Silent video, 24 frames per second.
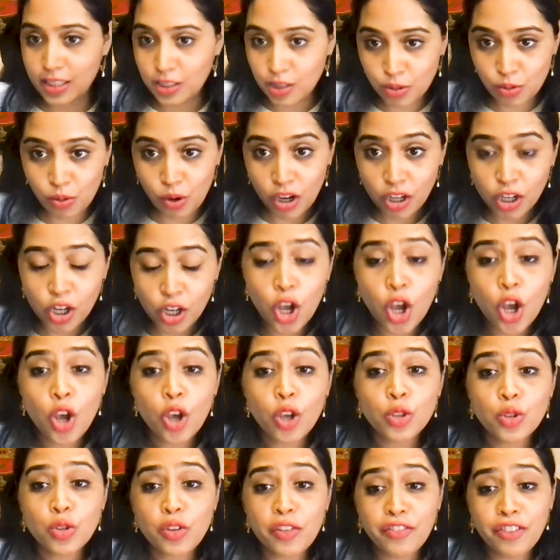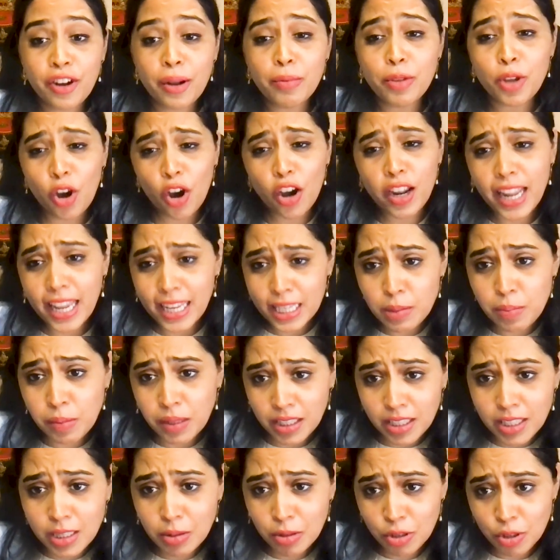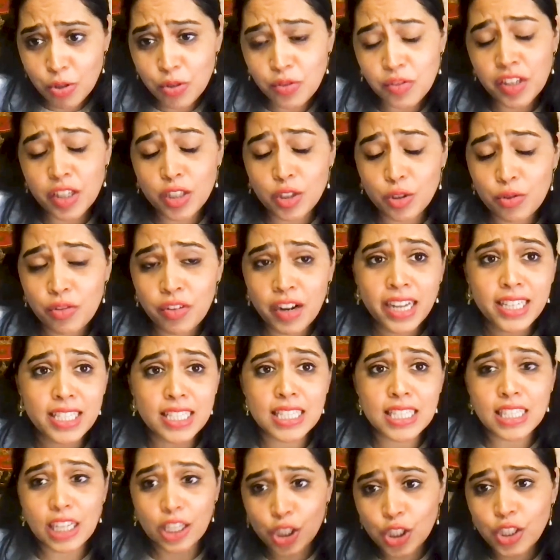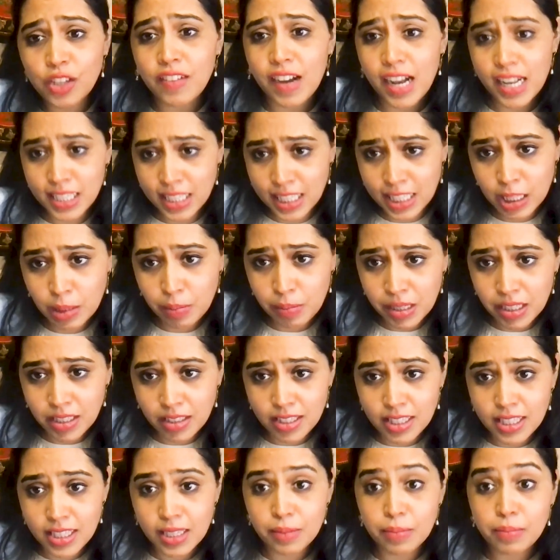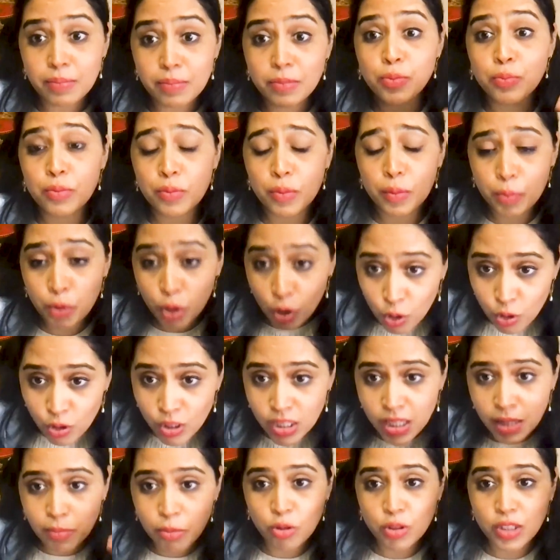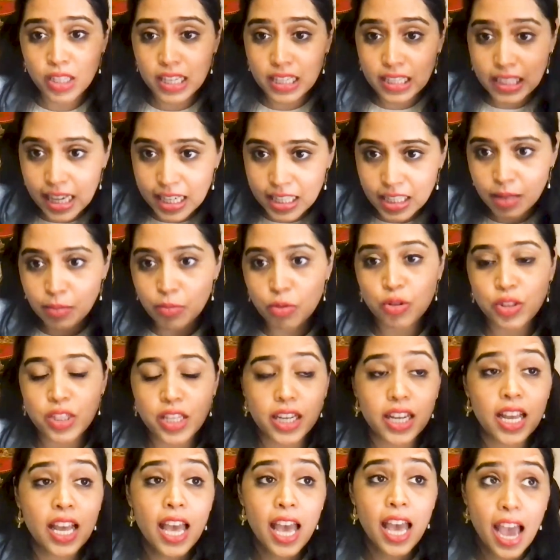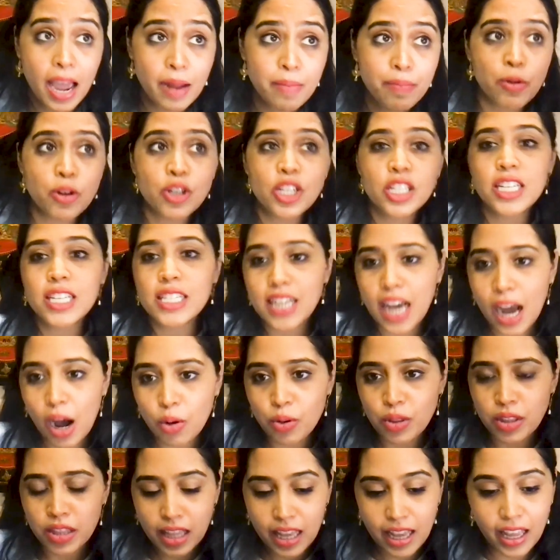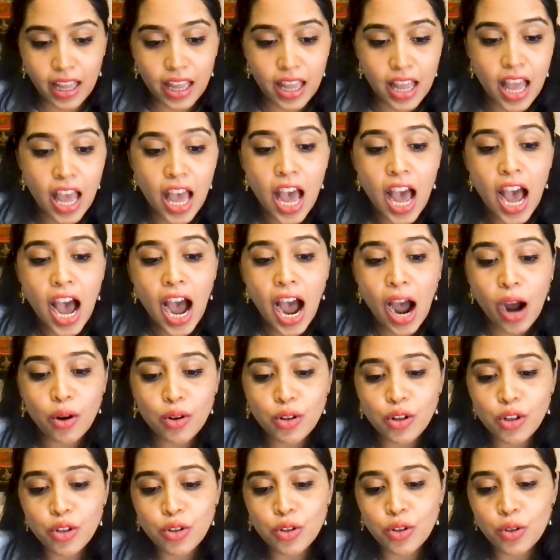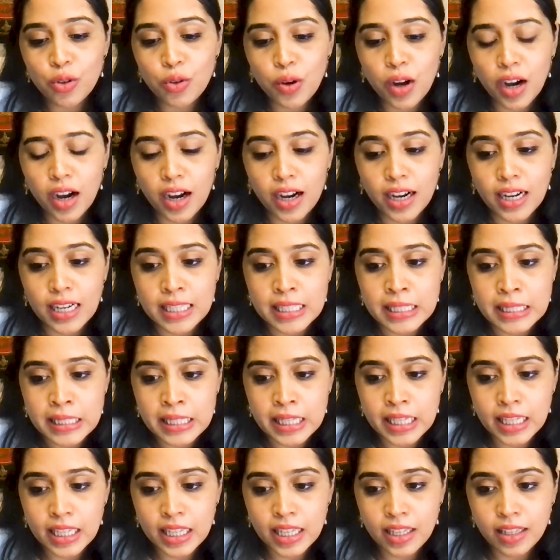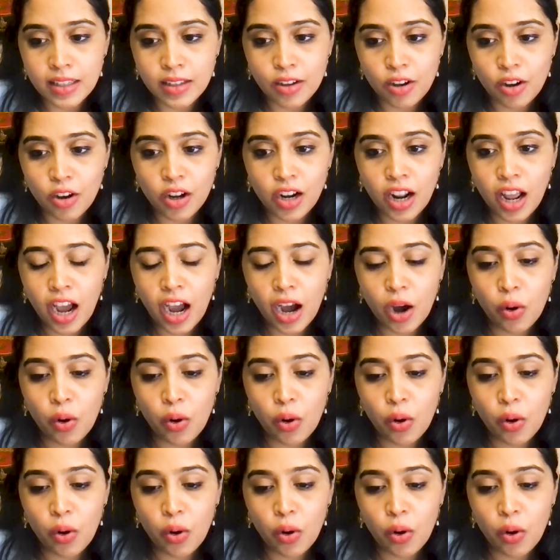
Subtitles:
and so on? So from your experience, because you've had such a vast experience in producing music, creating music, and putting it out there, how do you see, or